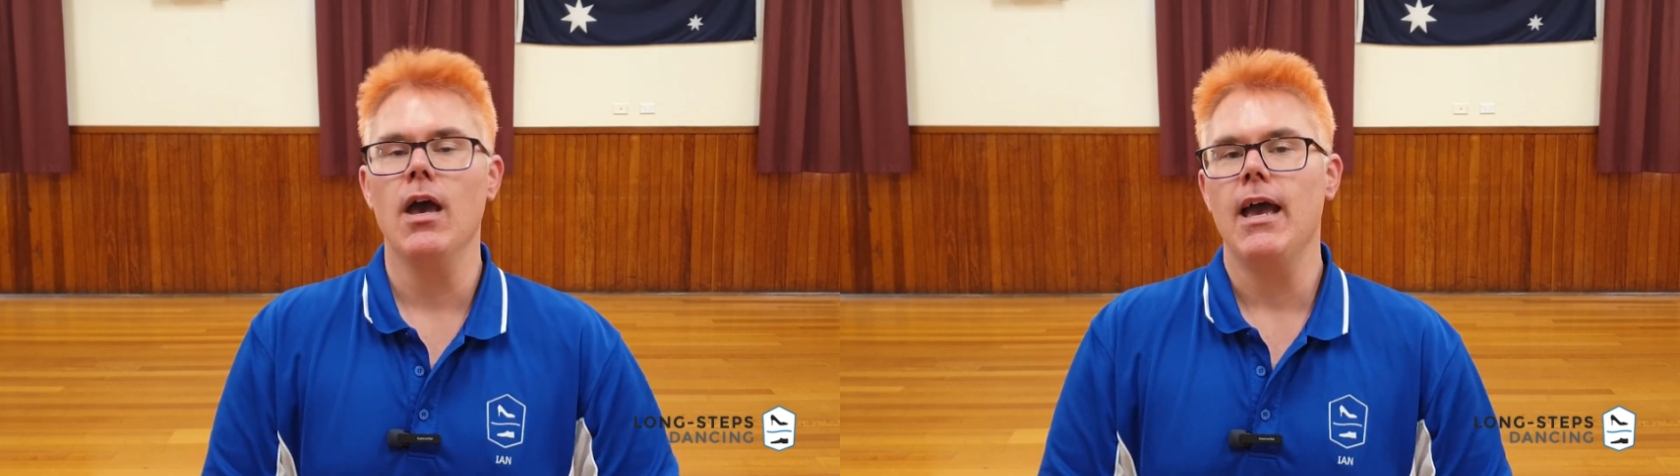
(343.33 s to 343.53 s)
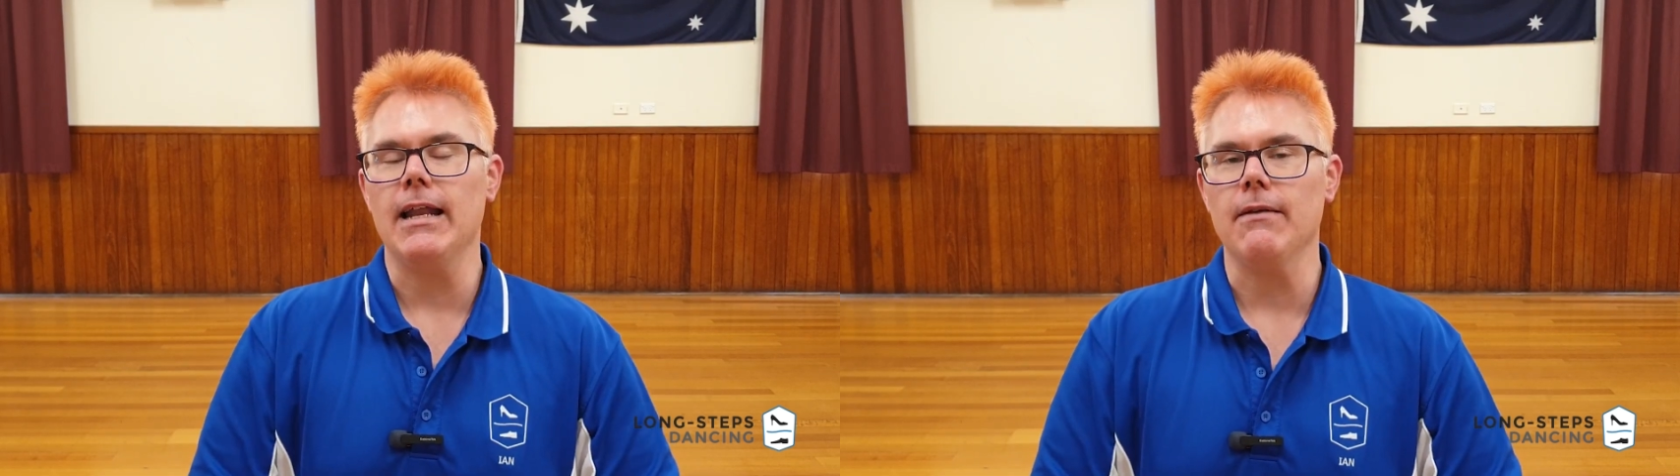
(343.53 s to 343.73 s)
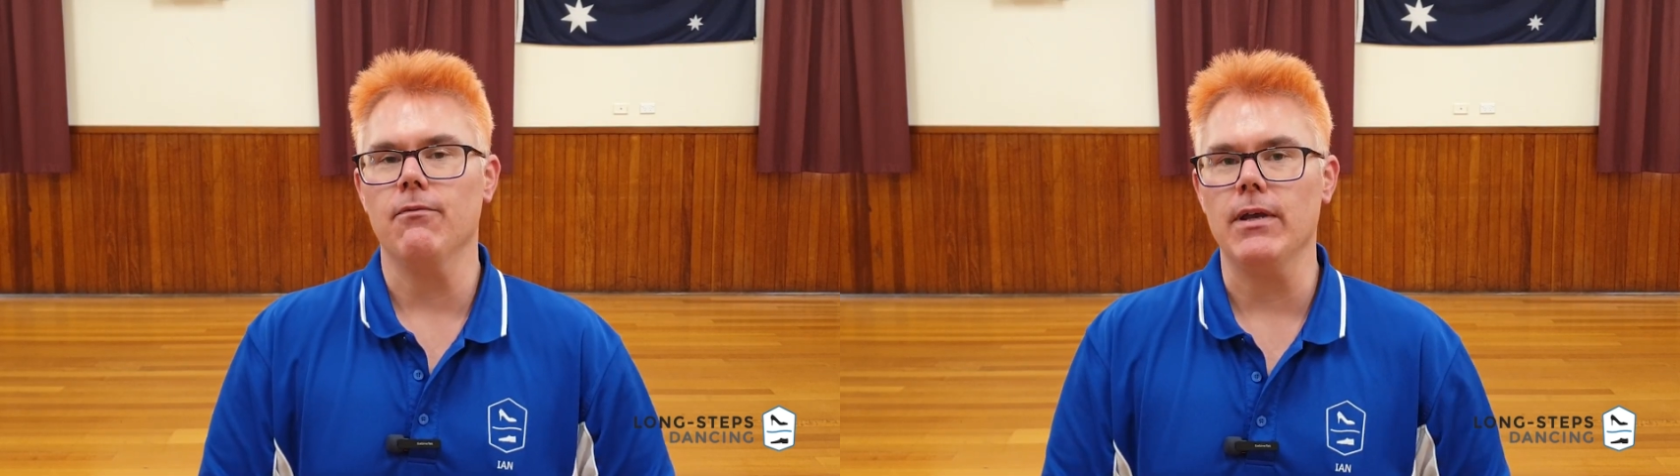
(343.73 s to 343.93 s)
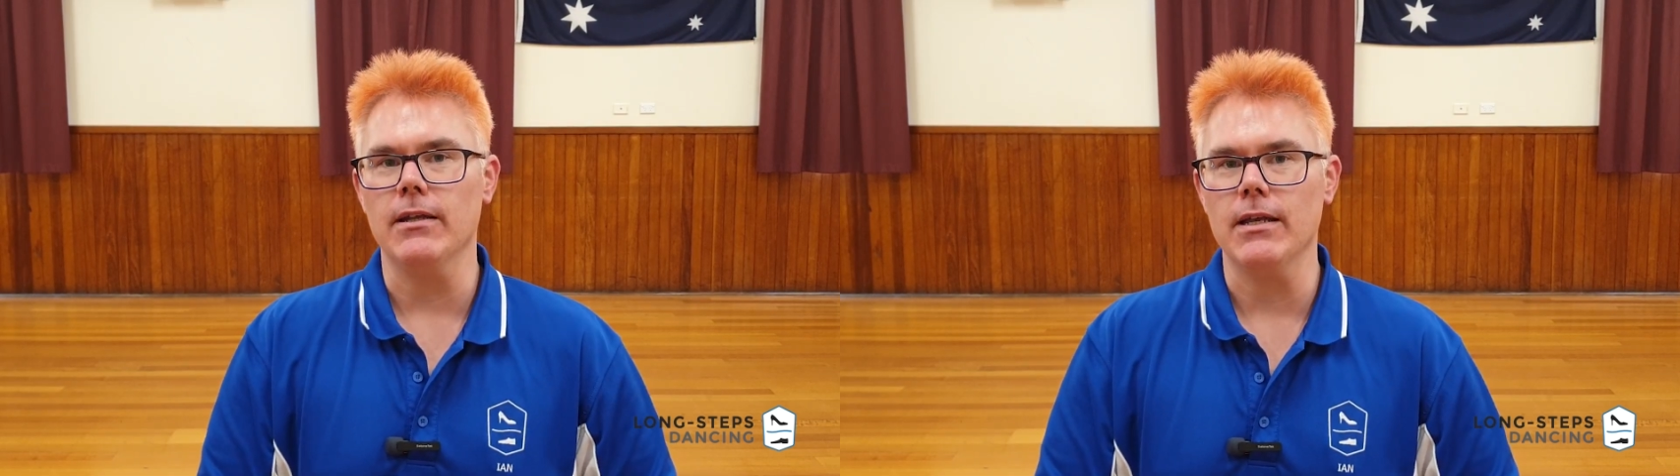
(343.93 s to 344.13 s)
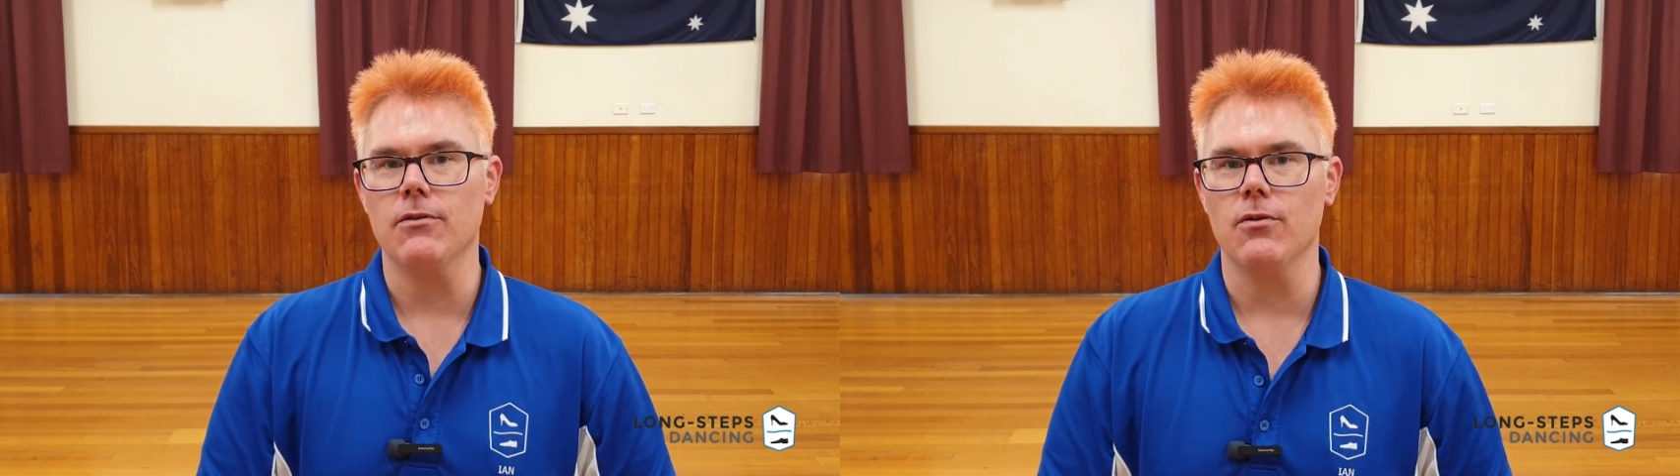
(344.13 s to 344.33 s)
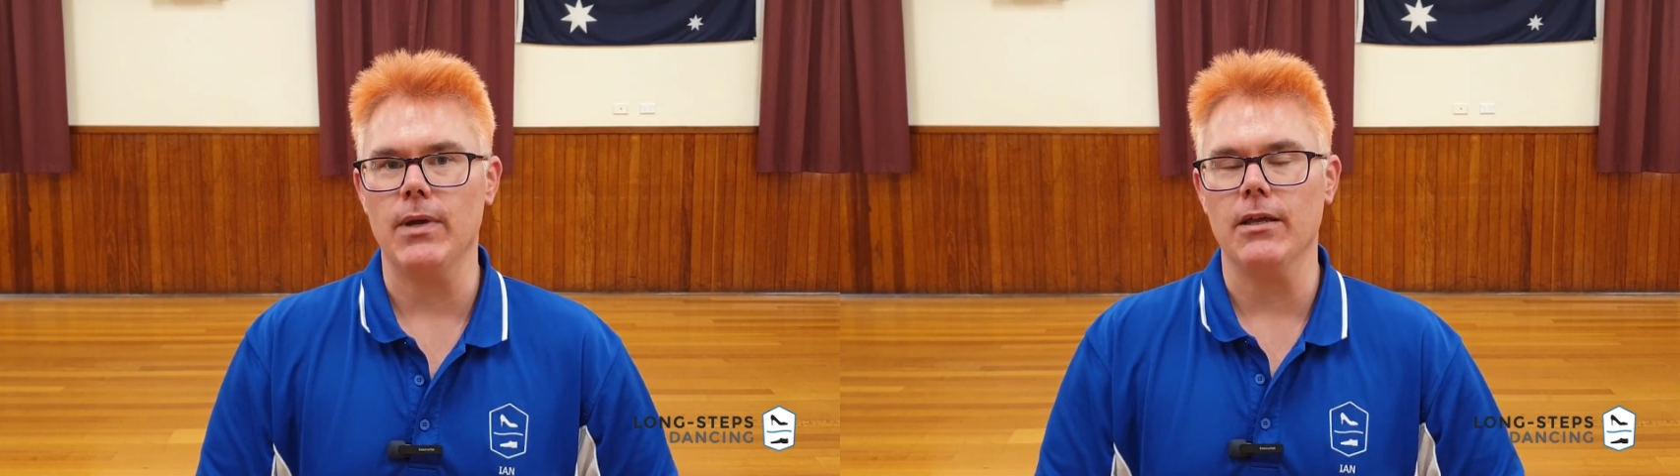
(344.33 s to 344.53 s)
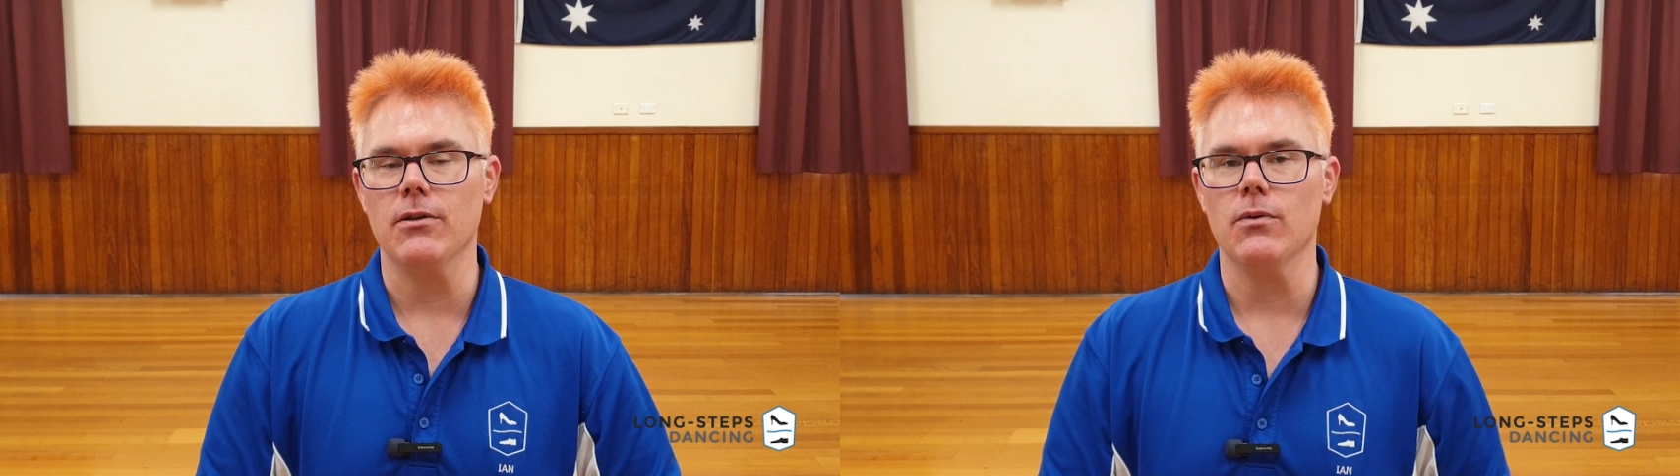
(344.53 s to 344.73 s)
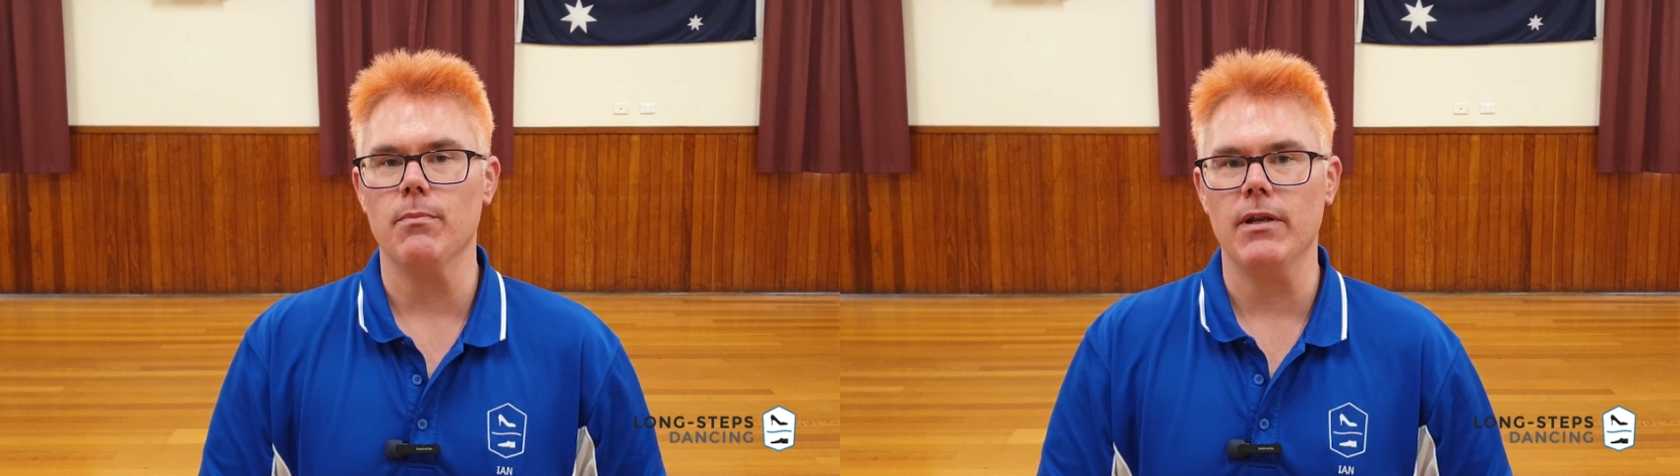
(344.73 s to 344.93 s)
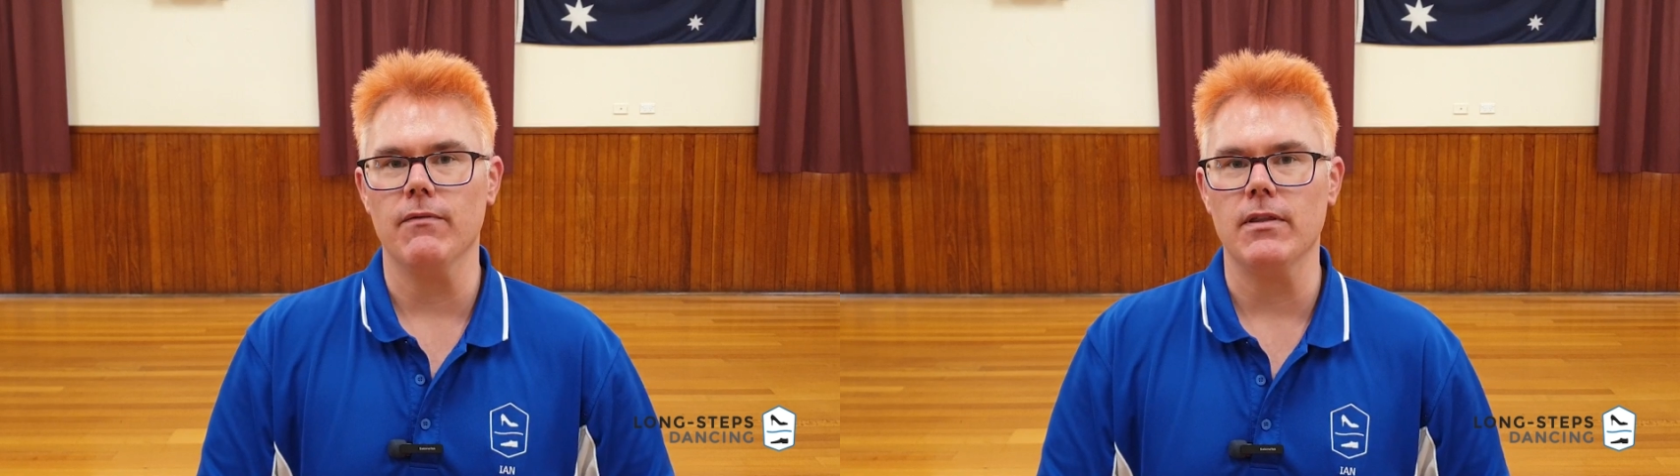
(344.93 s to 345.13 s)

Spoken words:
and if we need to, we can do a bit of